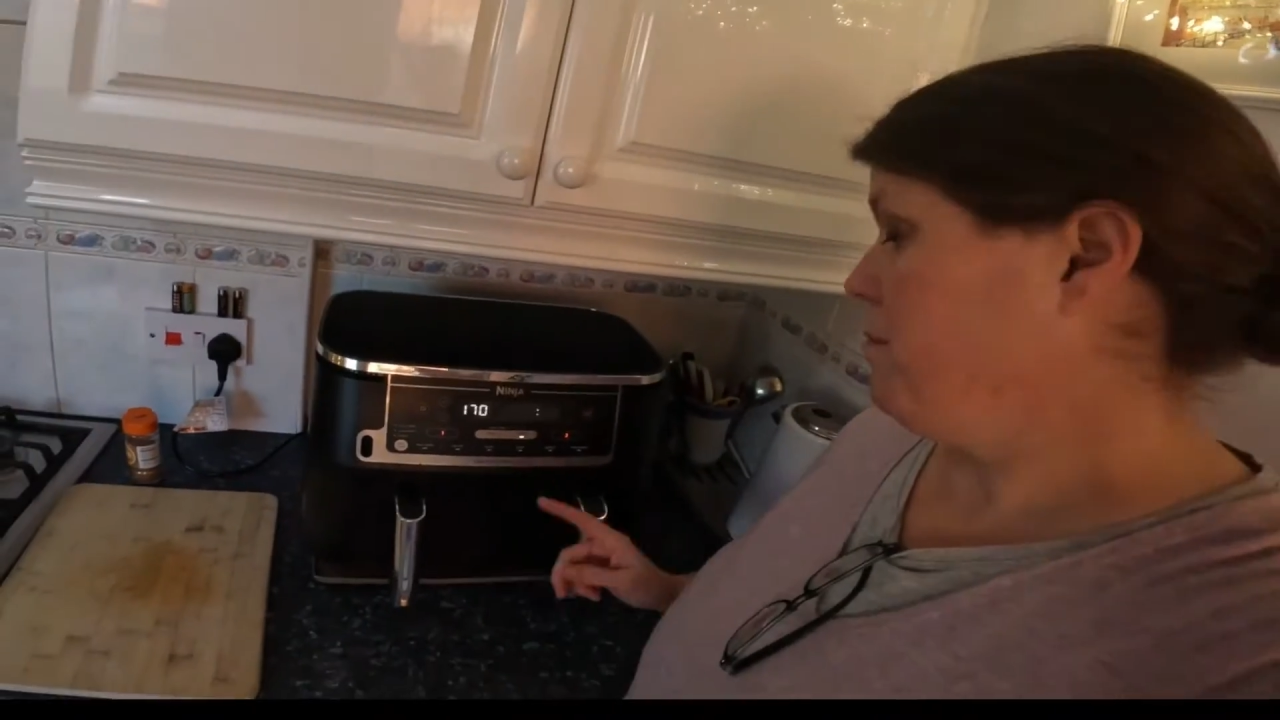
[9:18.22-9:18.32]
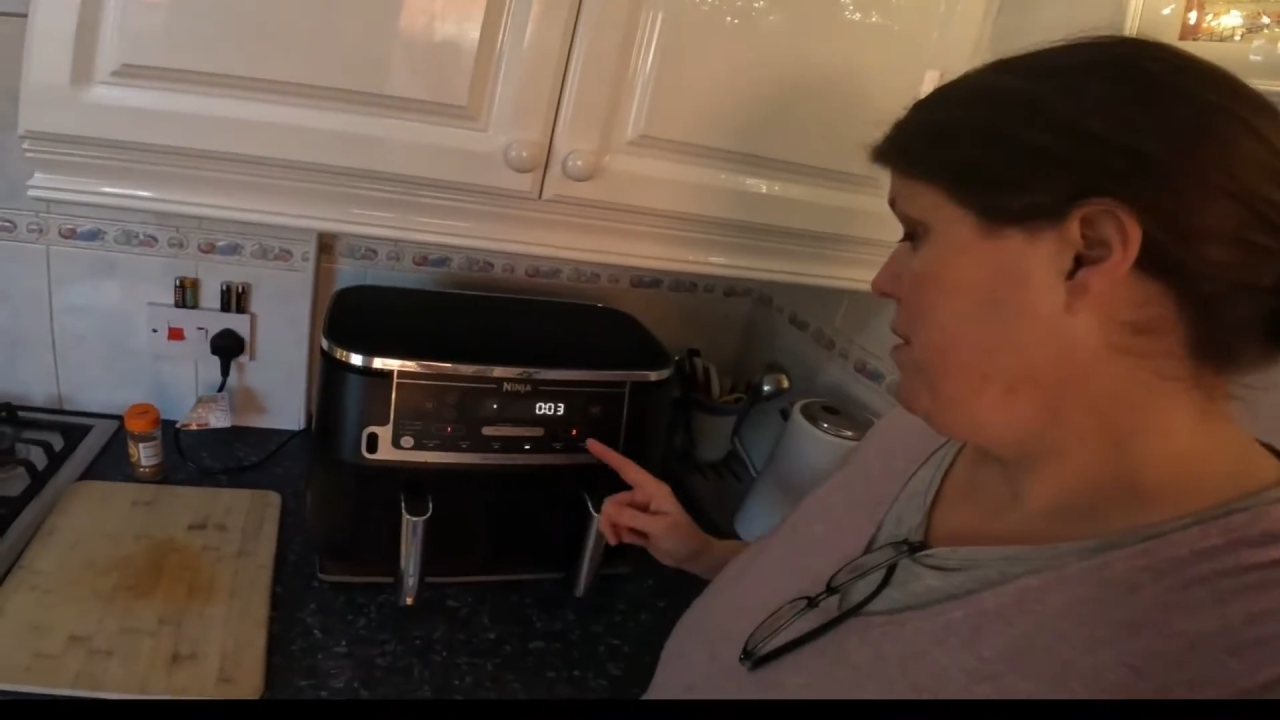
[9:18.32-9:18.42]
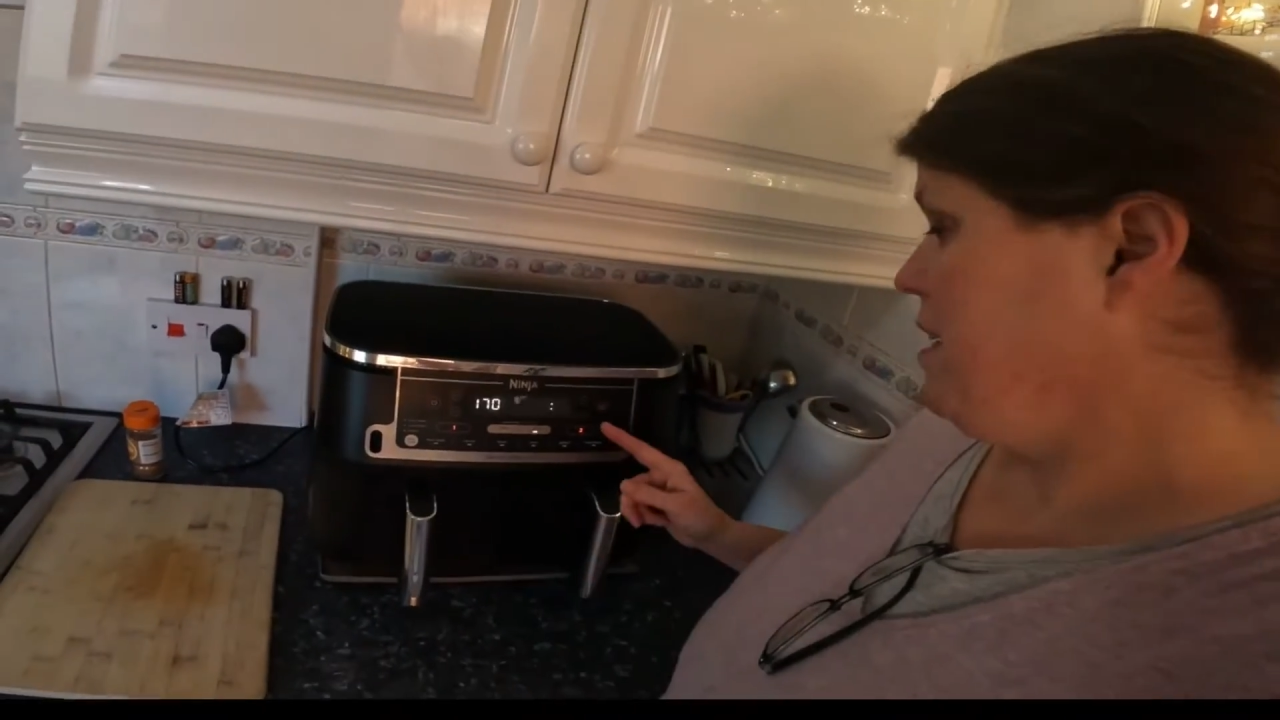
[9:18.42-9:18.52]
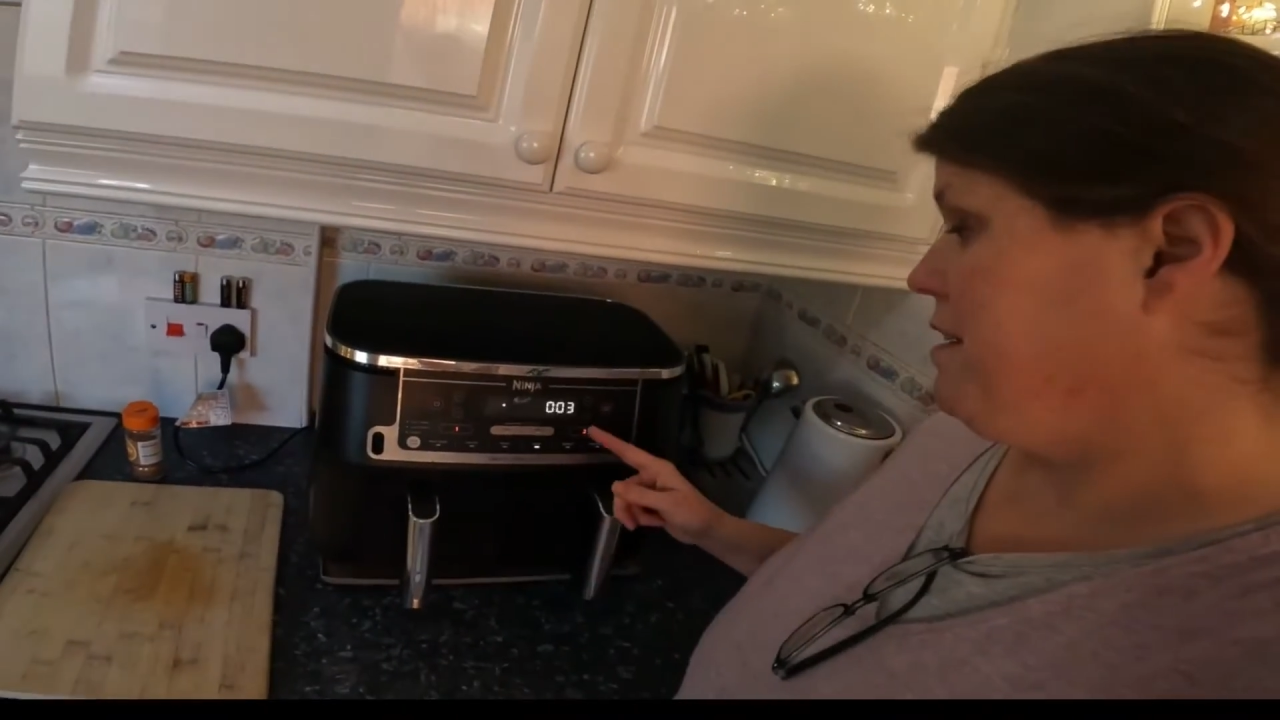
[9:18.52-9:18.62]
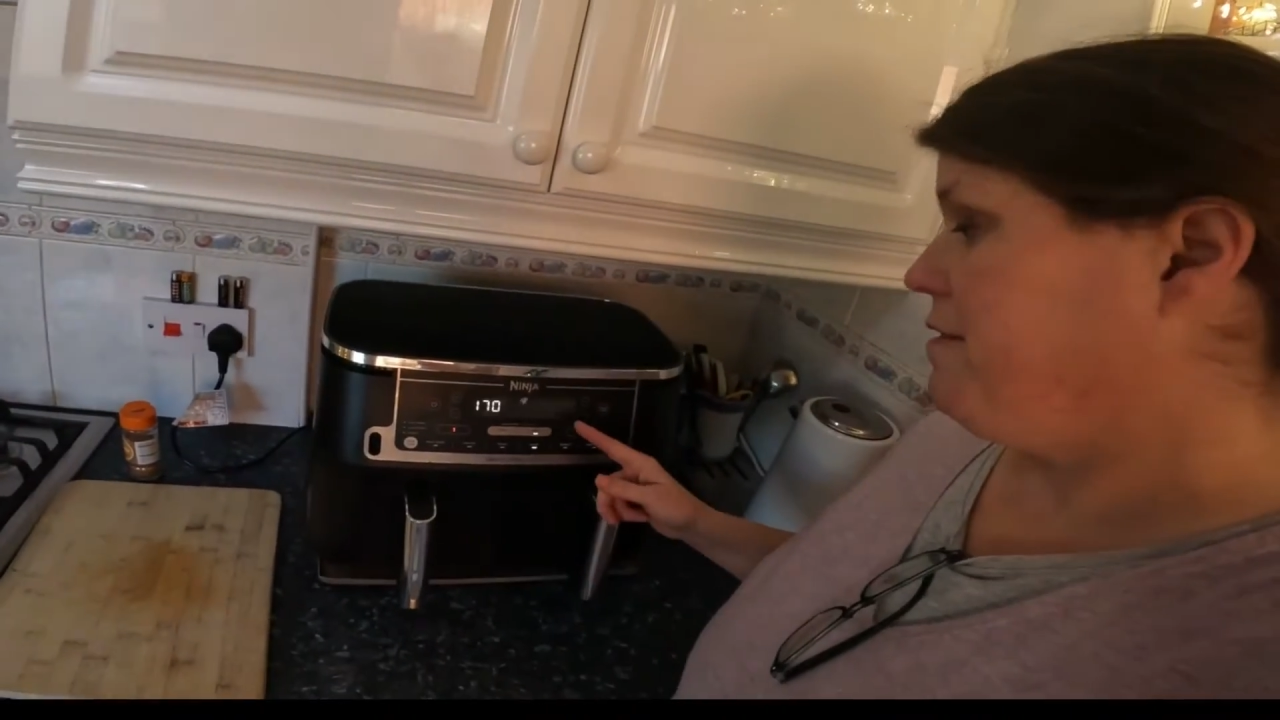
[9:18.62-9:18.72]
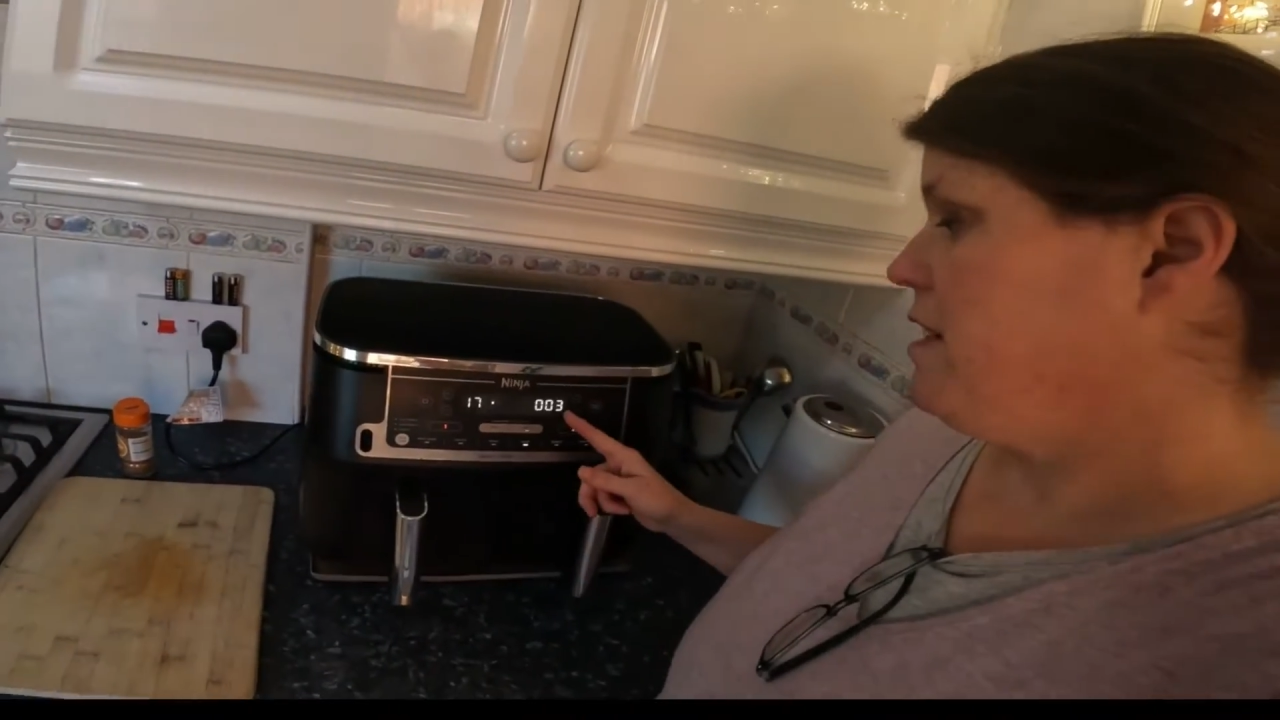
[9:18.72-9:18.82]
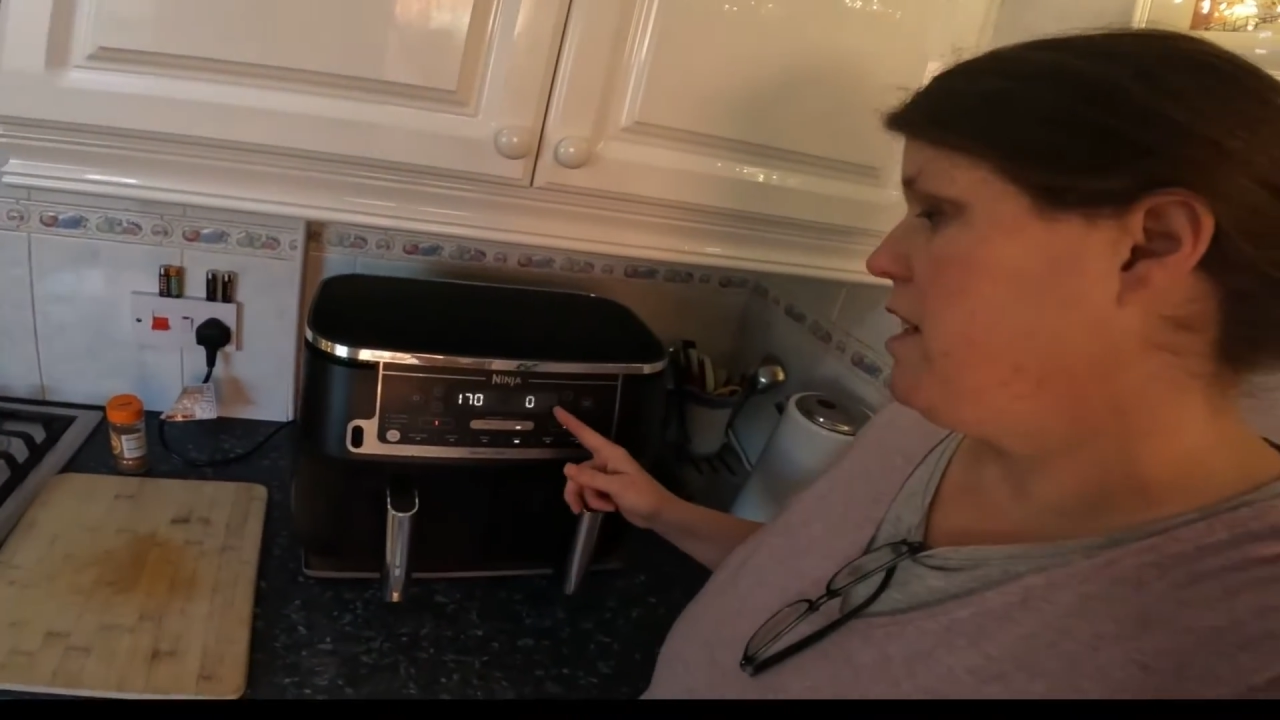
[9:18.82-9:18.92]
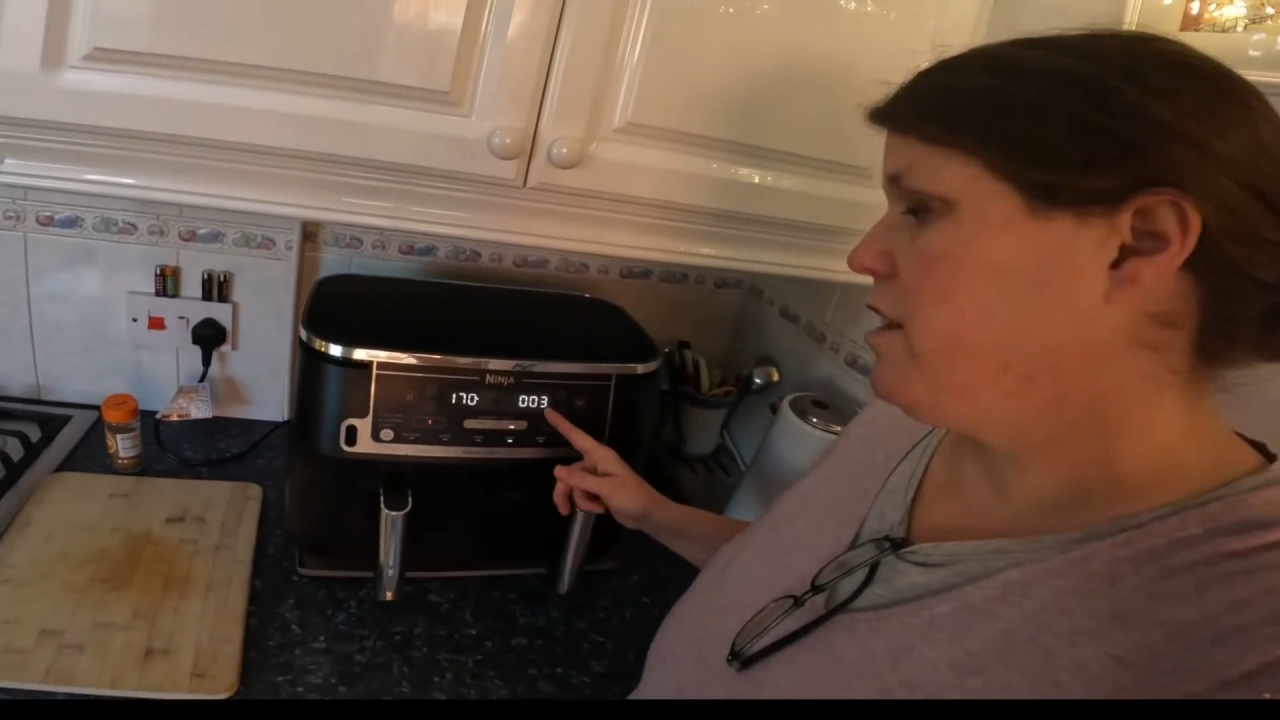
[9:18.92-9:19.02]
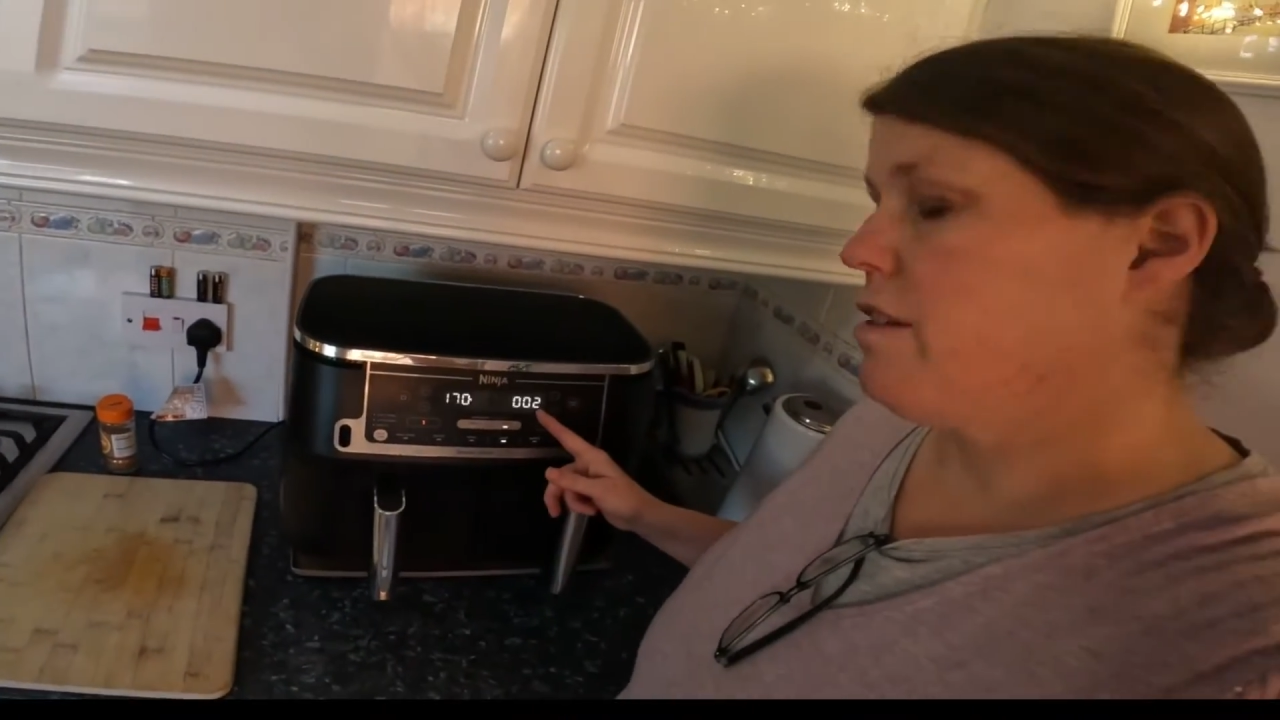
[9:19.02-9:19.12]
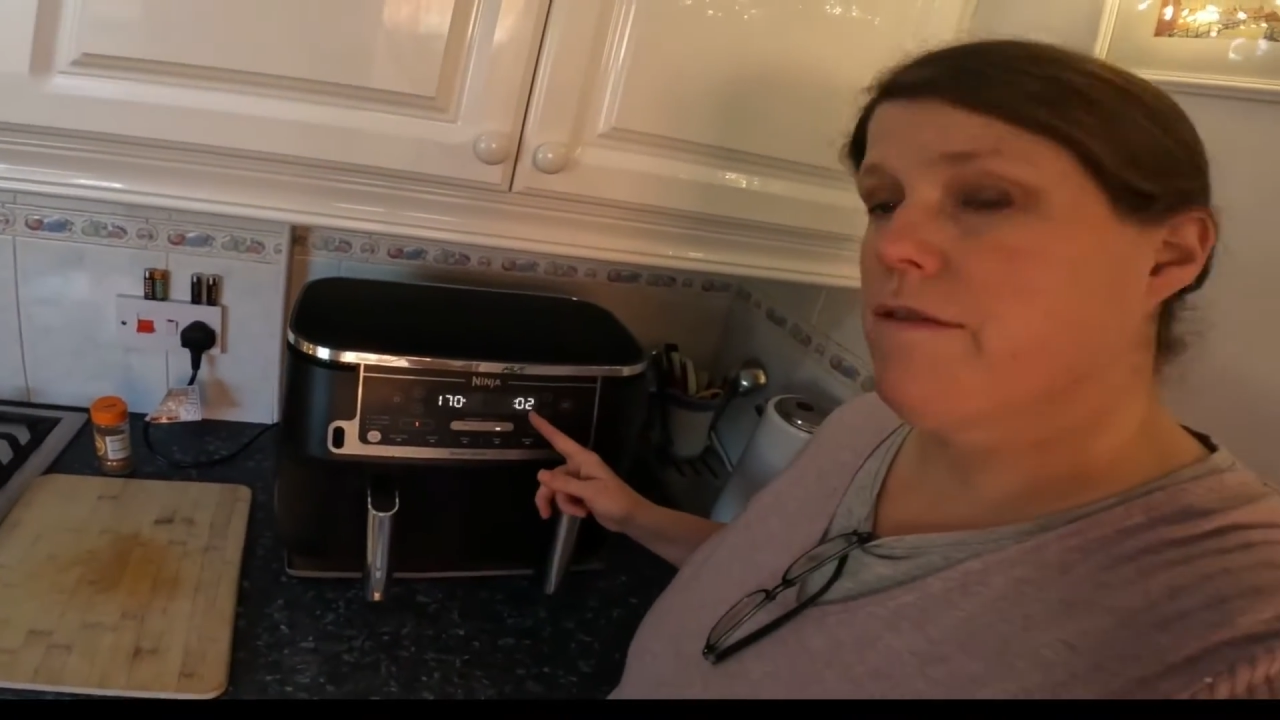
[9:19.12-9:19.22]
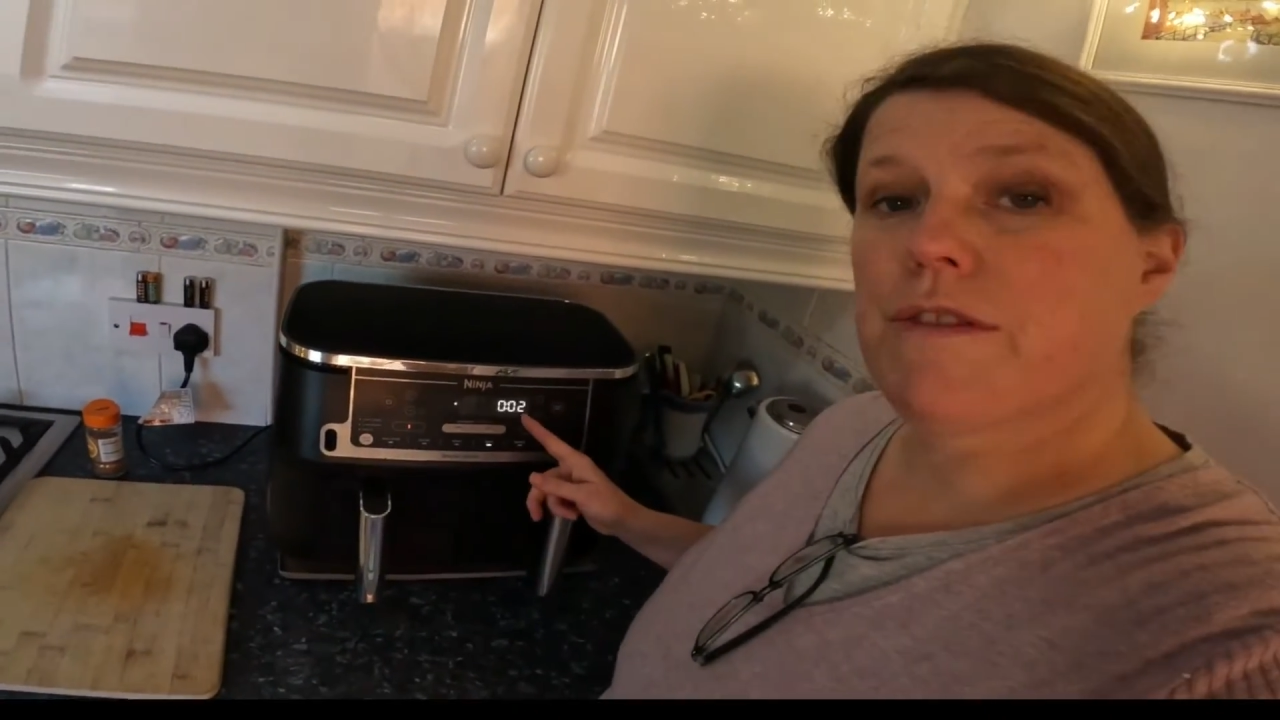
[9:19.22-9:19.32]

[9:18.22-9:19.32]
Nearly finished